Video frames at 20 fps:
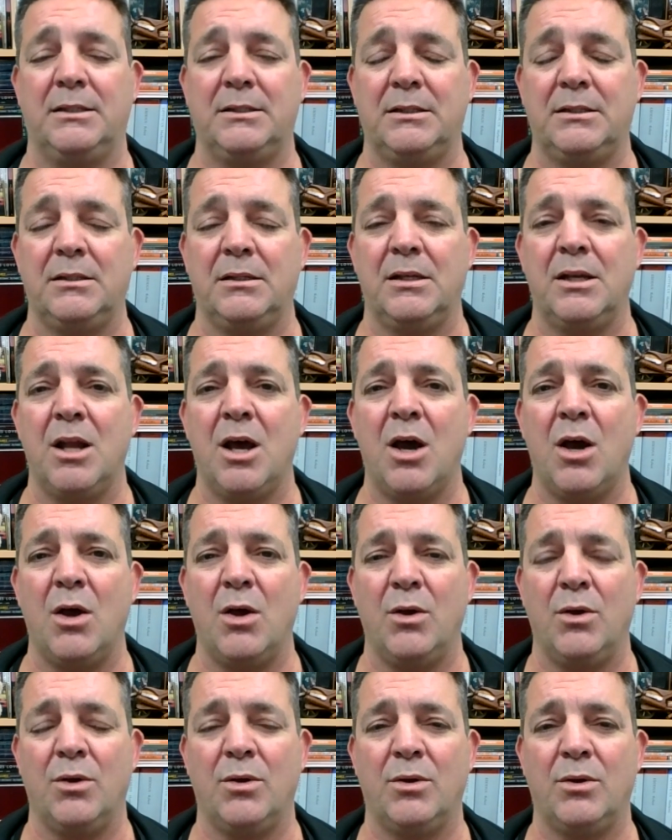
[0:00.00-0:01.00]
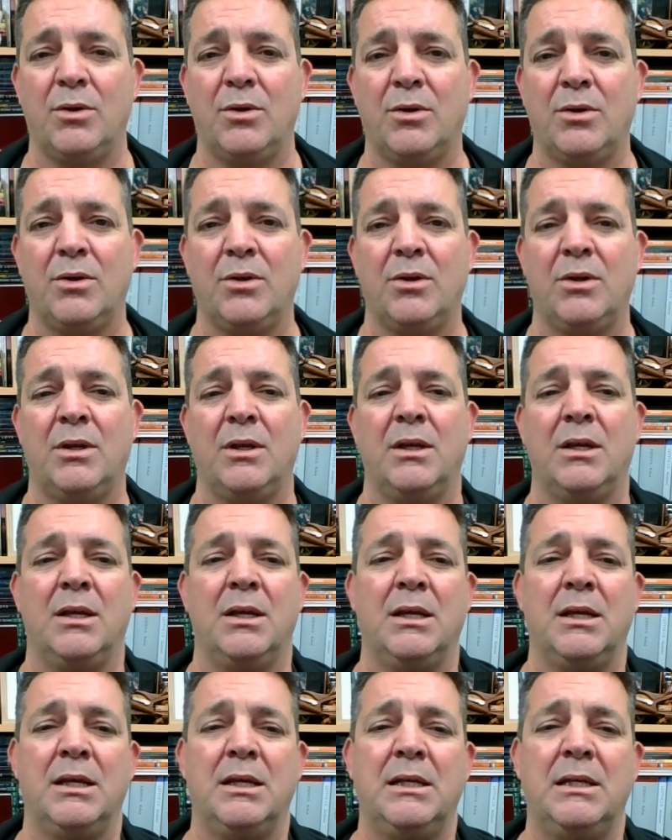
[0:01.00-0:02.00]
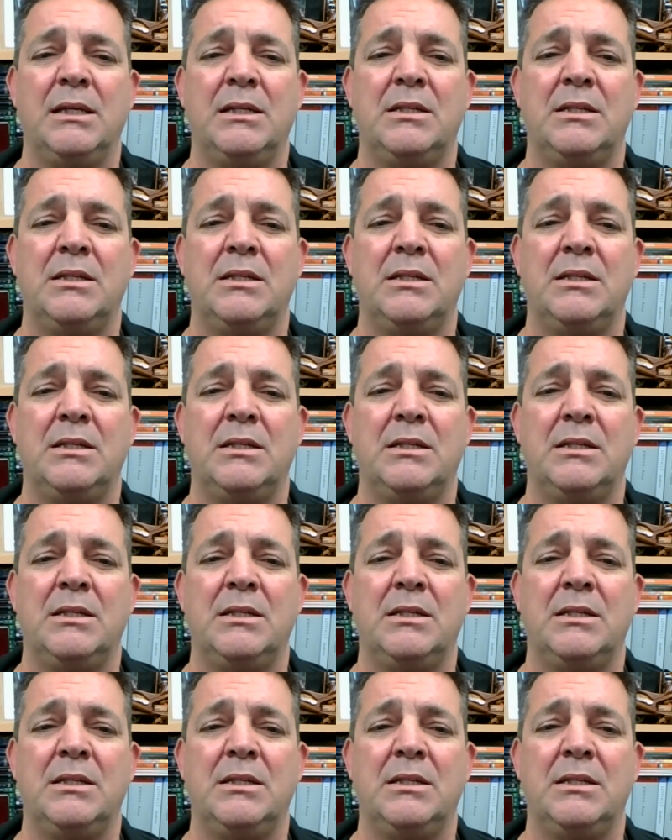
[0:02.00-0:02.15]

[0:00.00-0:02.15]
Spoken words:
No. He